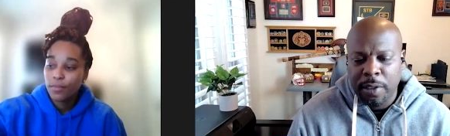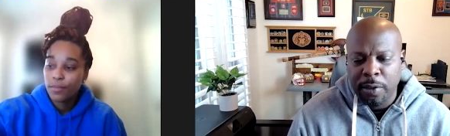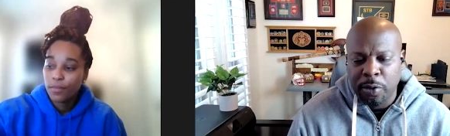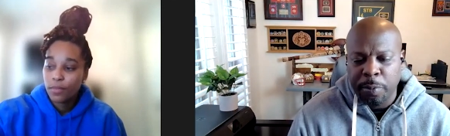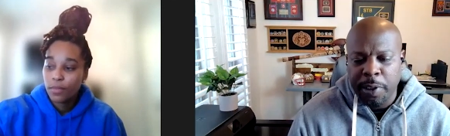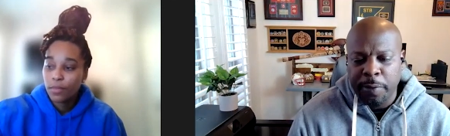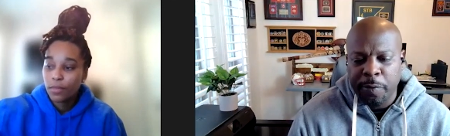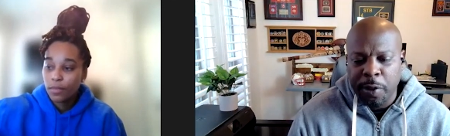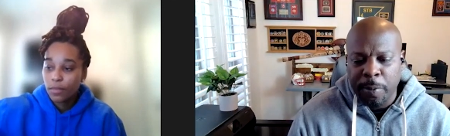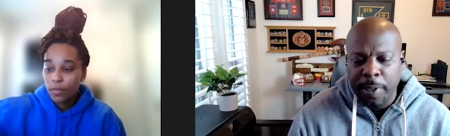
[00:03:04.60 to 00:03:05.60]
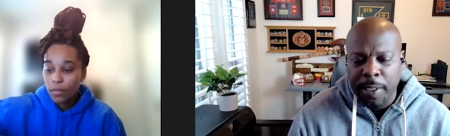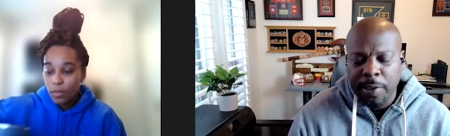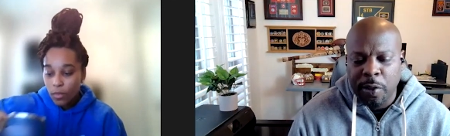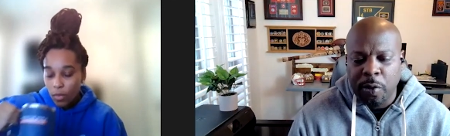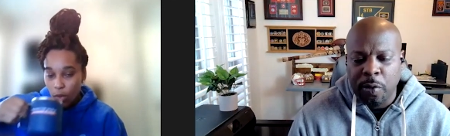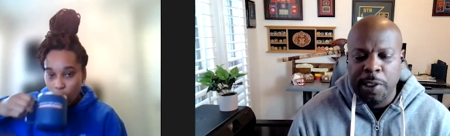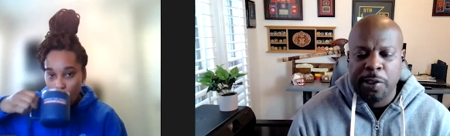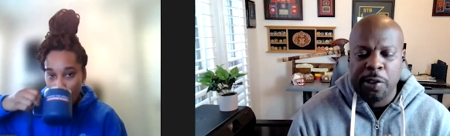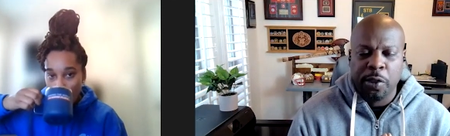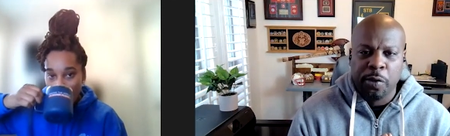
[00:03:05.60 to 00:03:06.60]
Speaker 1: a little bit if you don't mind so it
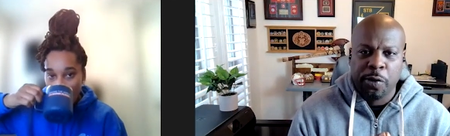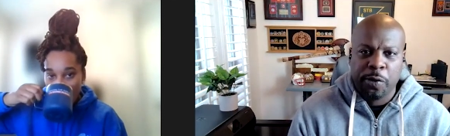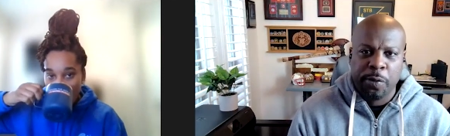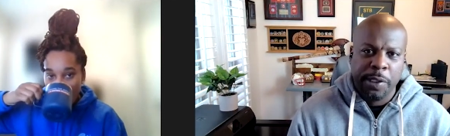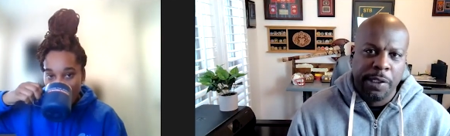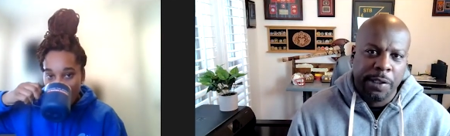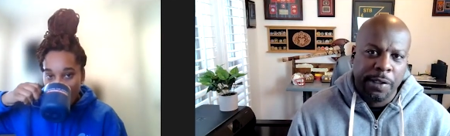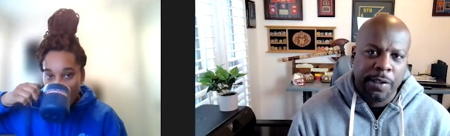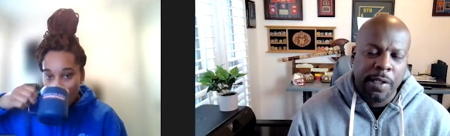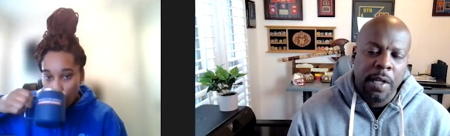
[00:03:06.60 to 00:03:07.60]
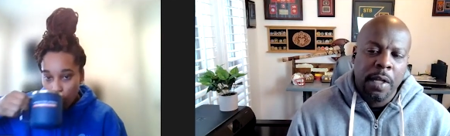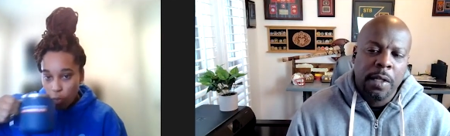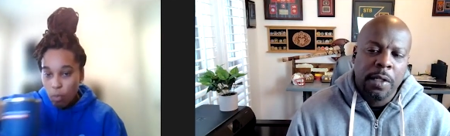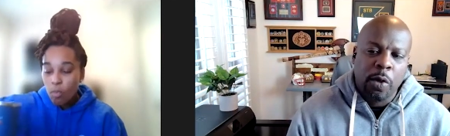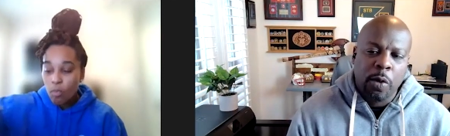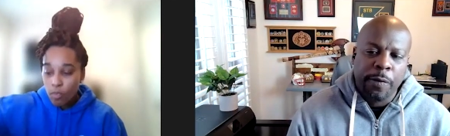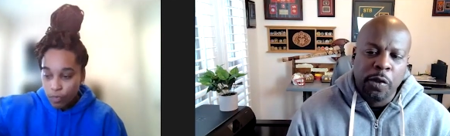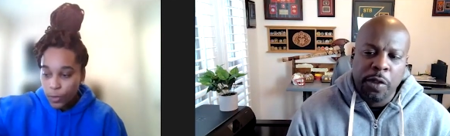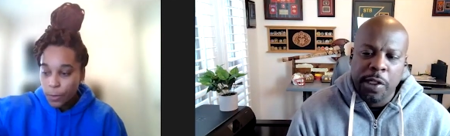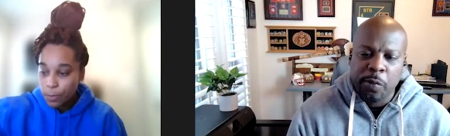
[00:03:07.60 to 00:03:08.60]
took you 3 years so mm-hmm.
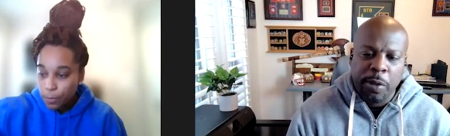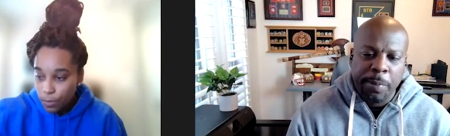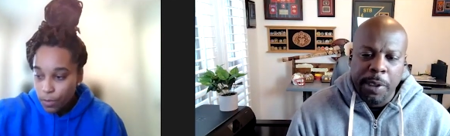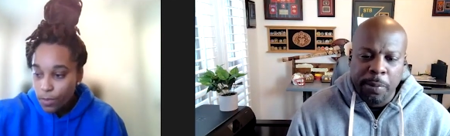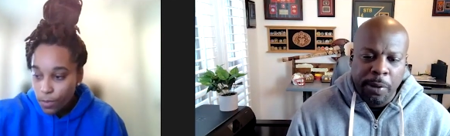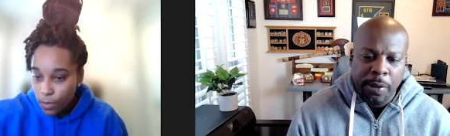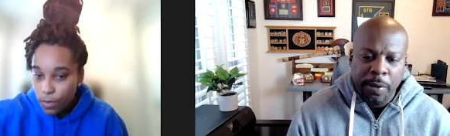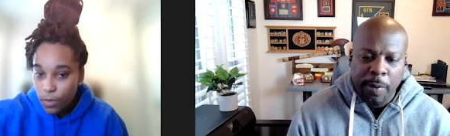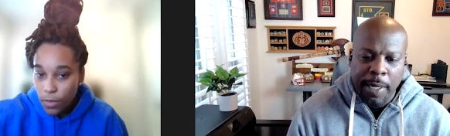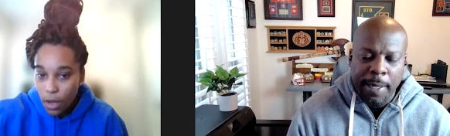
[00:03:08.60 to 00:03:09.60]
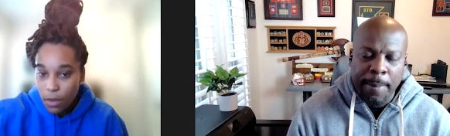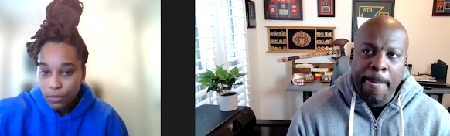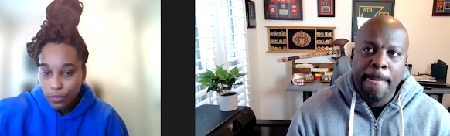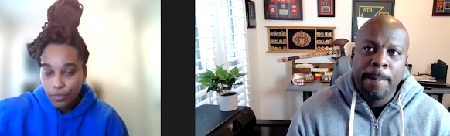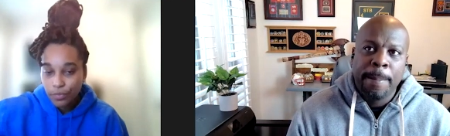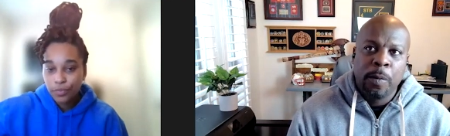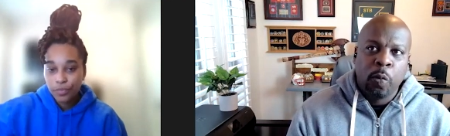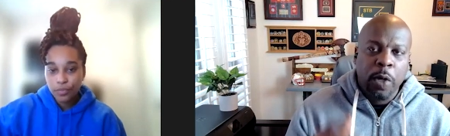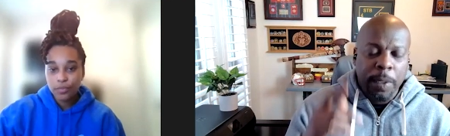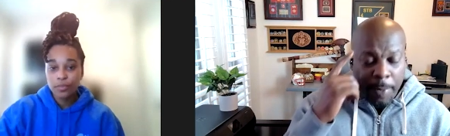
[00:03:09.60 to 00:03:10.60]
if you can remember right
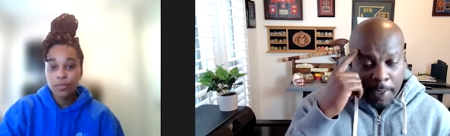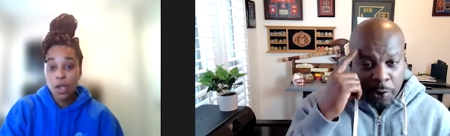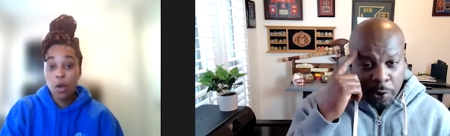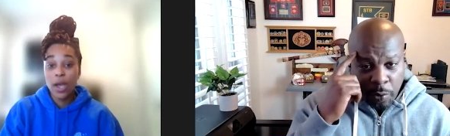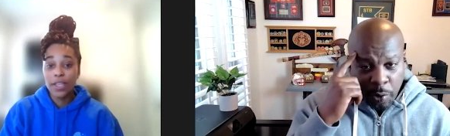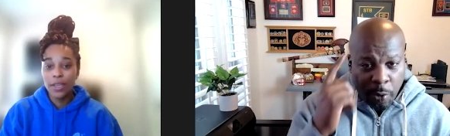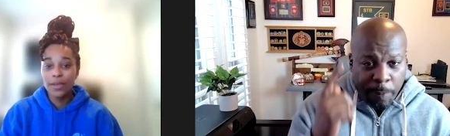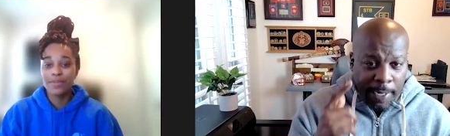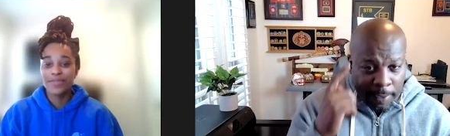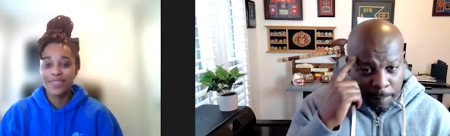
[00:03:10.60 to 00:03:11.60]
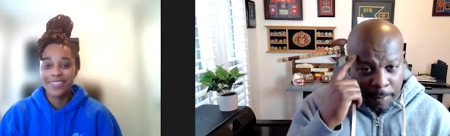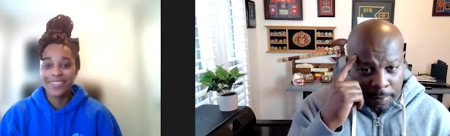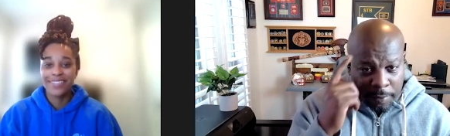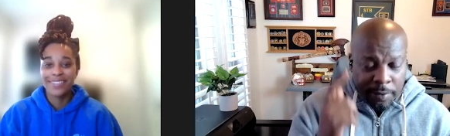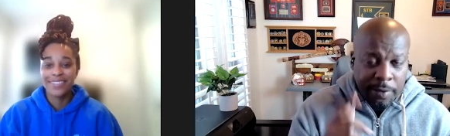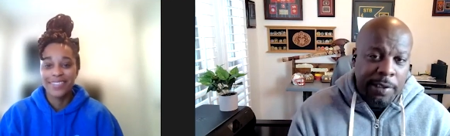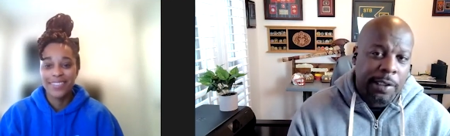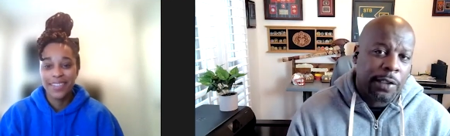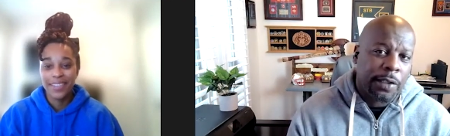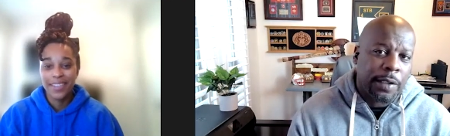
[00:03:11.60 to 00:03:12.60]
what made you go back and make the
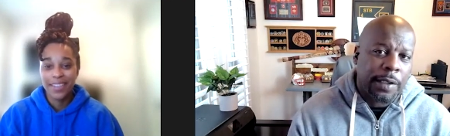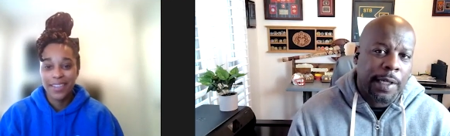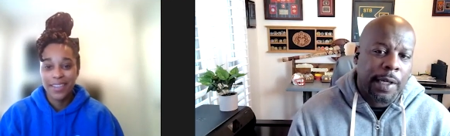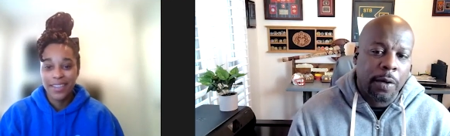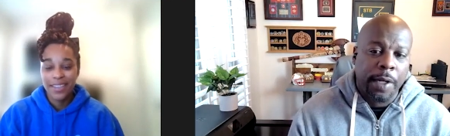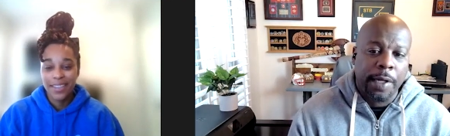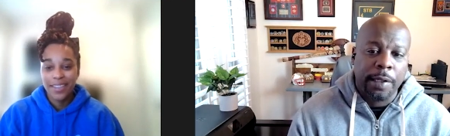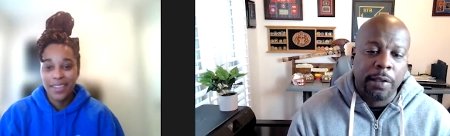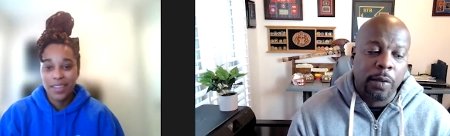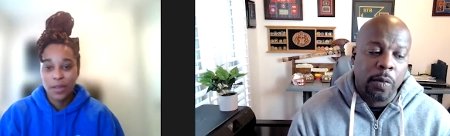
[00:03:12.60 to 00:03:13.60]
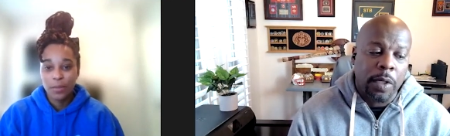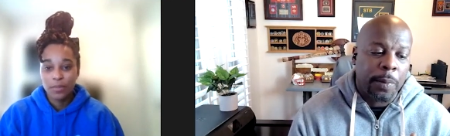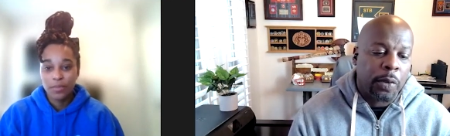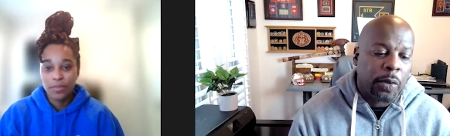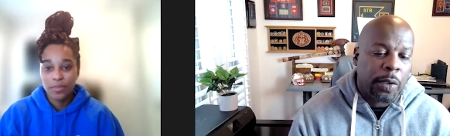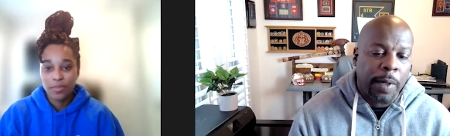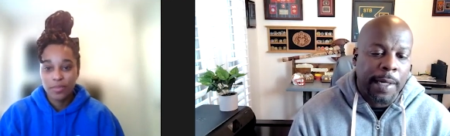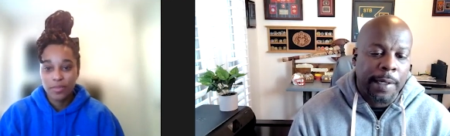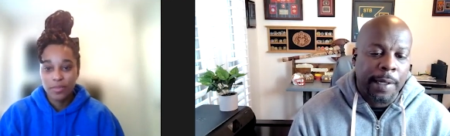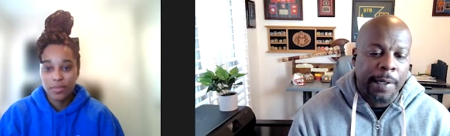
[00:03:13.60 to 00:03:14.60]
decision to say okay look what I'm doing
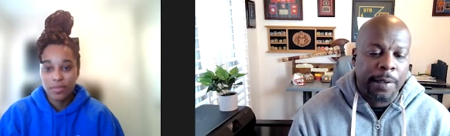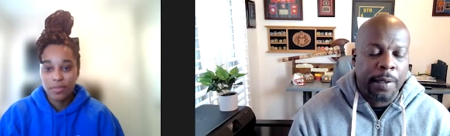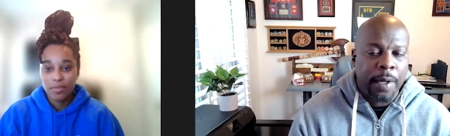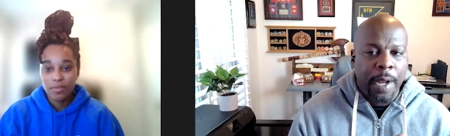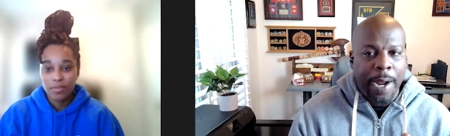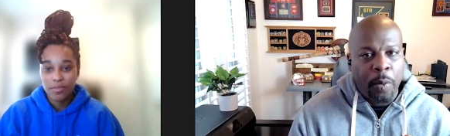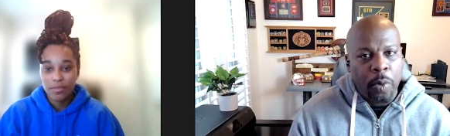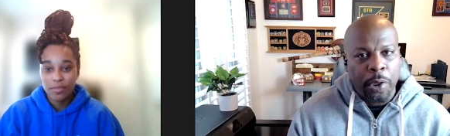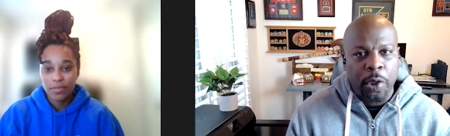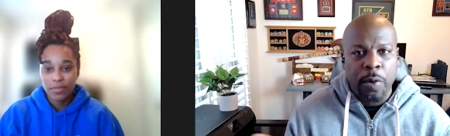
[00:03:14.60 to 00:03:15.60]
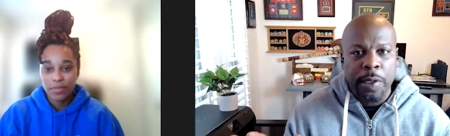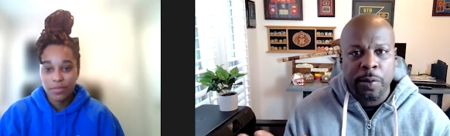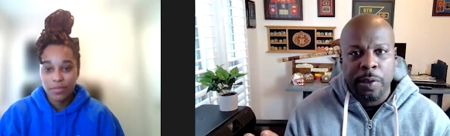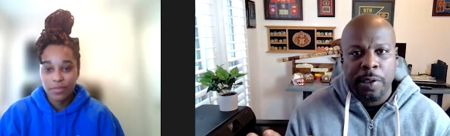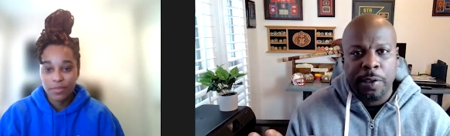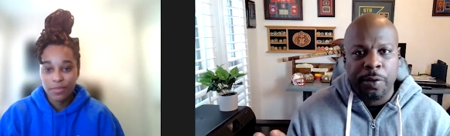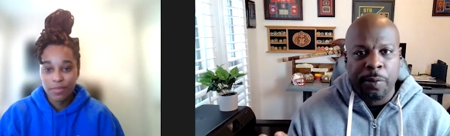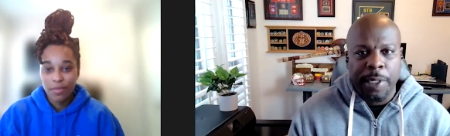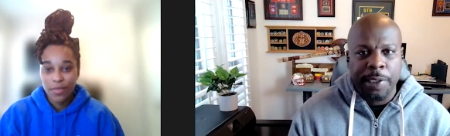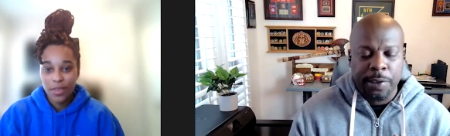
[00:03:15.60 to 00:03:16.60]
right now I want to go into another
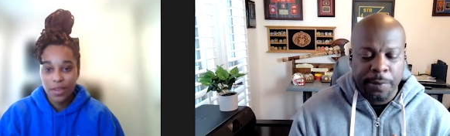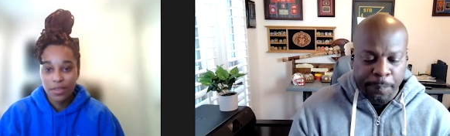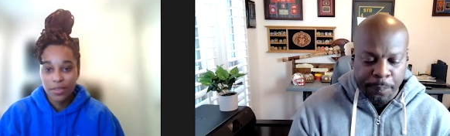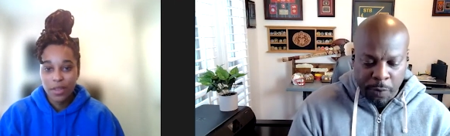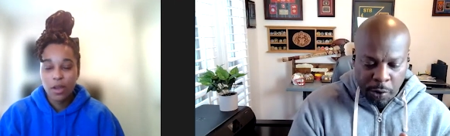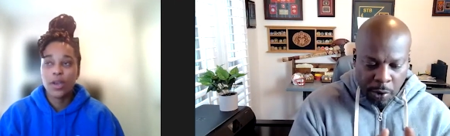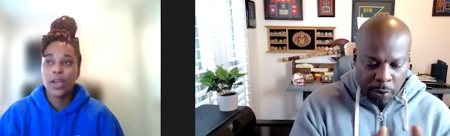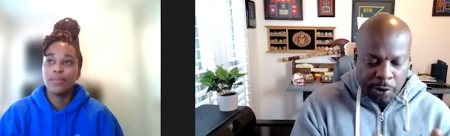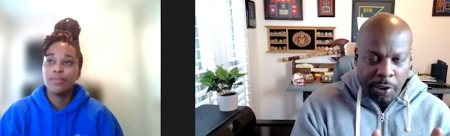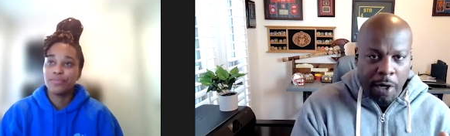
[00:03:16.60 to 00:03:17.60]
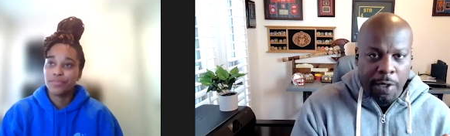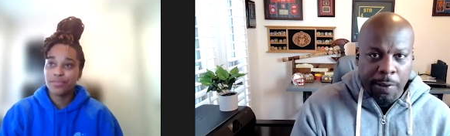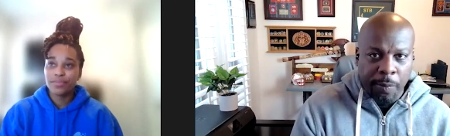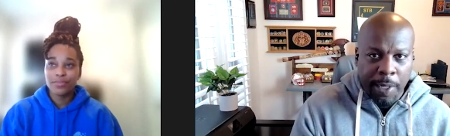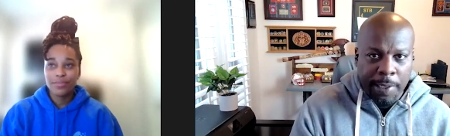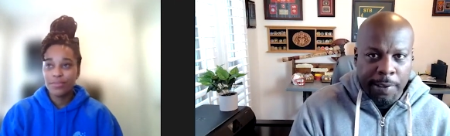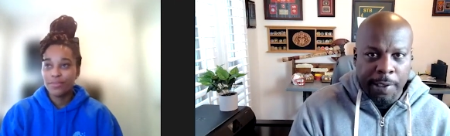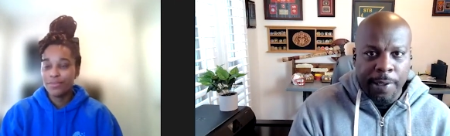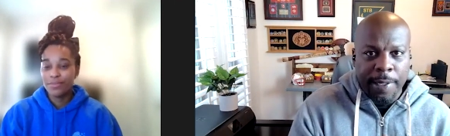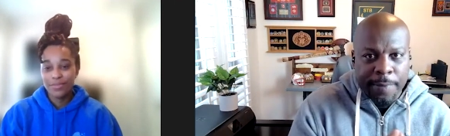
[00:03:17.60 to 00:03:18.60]
direction, okay. you know, starting right
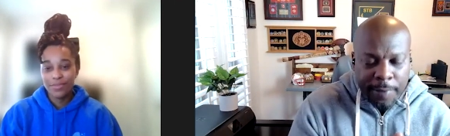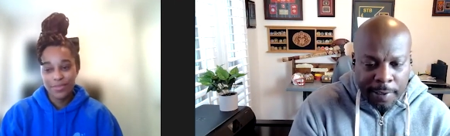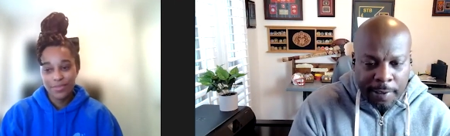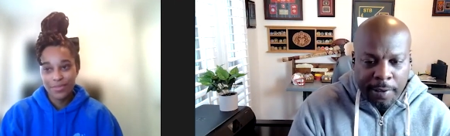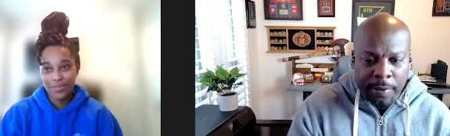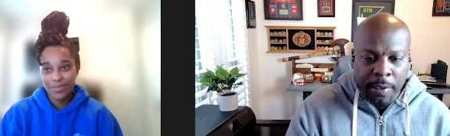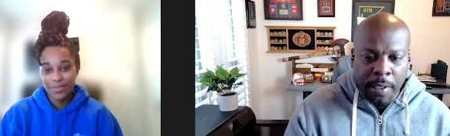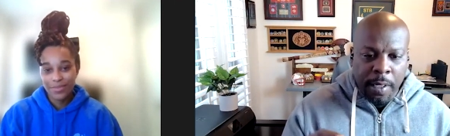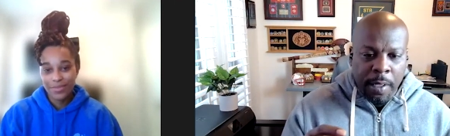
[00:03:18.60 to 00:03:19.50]
there. And then